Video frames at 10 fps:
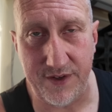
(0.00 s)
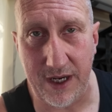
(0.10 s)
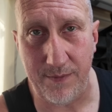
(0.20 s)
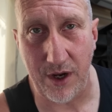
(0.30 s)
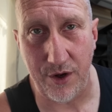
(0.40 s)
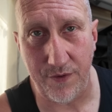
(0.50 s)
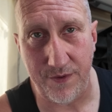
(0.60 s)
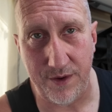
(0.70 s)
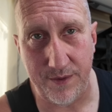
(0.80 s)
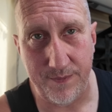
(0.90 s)
keep going
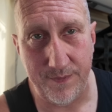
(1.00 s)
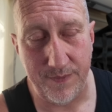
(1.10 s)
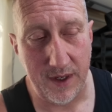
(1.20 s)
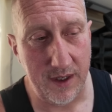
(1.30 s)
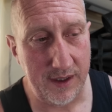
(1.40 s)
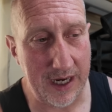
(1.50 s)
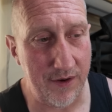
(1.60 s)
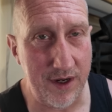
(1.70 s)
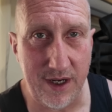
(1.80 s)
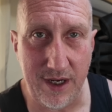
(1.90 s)
off and
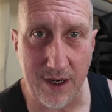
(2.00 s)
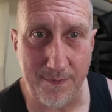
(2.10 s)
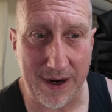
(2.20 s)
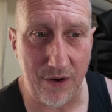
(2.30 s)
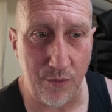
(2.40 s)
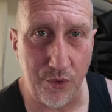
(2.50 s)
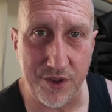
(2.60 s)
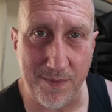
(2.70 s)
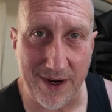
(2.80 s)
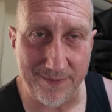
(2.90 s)
carrying the barrel of
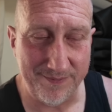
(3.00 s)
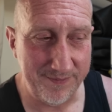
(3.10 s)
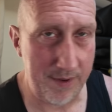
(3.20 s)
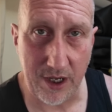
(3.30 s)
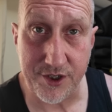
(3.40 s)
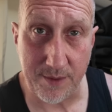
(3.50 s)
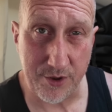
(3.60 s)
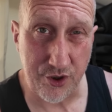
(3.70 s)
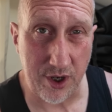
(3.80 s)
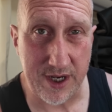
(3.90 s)
water back. But last time
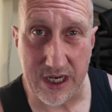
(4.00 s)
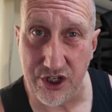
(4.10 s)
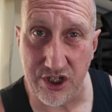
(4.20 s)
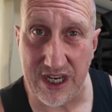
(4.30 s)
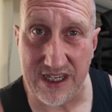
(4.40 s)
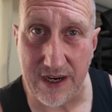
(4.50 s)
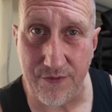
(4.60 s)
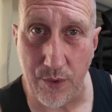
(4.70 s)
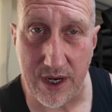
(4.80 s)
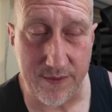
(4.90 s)
I tried it just leaked
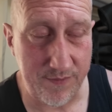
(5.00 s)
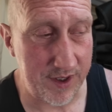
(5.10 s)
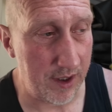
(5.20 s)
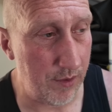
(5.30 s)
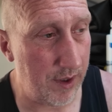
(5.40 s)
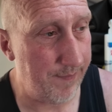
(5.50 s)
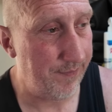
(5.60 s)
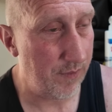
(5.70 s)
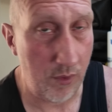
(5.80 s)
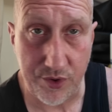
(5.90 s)
everywhere, so
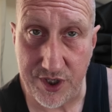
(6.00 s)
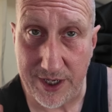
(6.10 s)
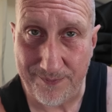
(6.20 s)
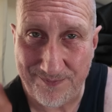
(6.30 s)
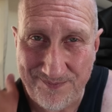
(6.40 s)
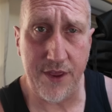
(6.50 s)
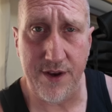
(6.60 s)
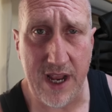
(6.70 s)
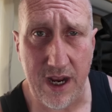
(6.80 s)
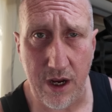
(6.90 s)
we'll see. Other
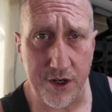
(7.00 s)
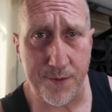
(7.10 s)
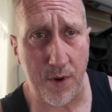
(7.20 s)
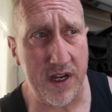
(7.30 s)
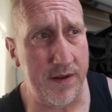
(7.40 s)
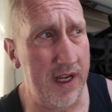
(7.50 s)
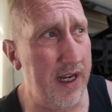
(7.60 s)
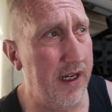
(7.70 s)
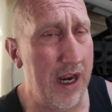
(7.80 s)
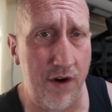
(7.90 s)
than that, I sprayed
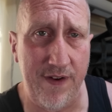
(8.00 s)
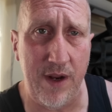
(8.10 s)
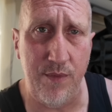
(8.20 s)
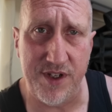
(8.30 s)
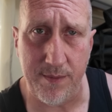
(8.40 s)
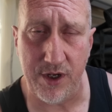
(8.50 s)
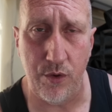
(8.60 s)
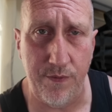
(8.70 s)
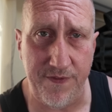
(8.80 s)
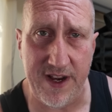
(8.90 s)
the caravan with something
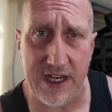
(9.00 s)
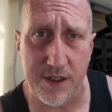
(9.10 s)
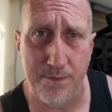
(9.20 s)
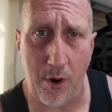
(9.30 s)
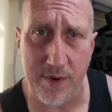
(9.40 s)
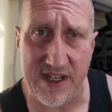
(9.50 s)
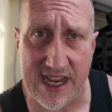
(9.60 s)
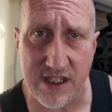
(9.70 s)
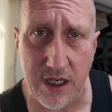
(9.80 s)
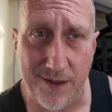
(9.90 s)
called Phoenix Bobby
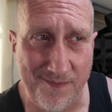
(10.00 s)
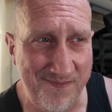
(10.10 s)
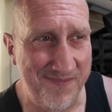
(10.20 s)
Dazzler